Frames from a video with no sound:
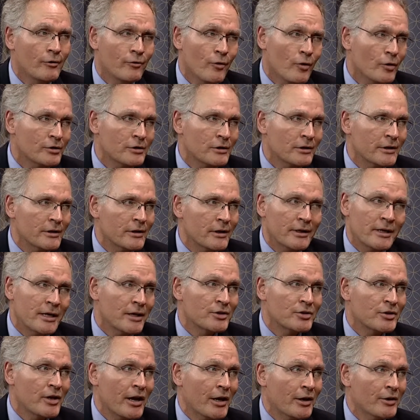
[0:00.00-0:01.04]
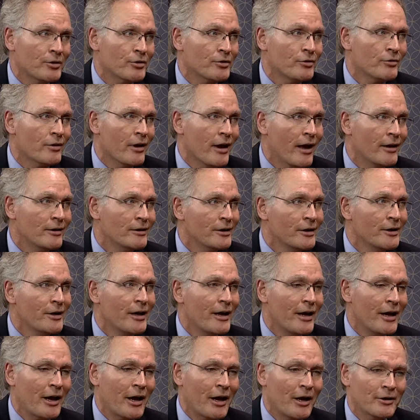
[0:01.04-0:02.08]
Unfortunately, the kids can't do that,
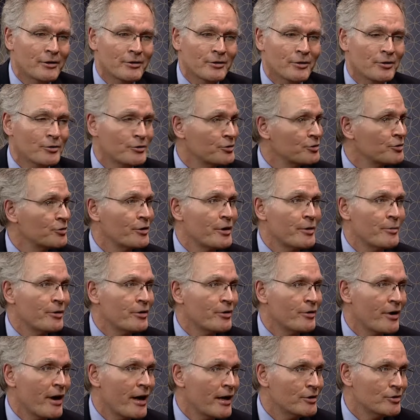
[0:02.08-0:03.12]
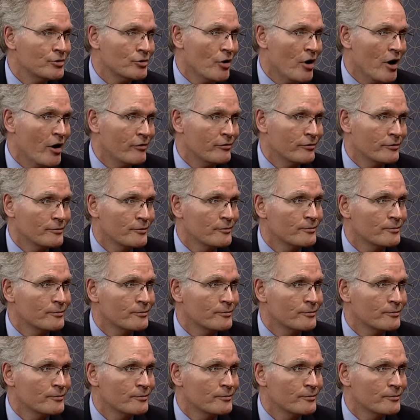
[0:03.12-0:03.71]
and they're screaming their heads off.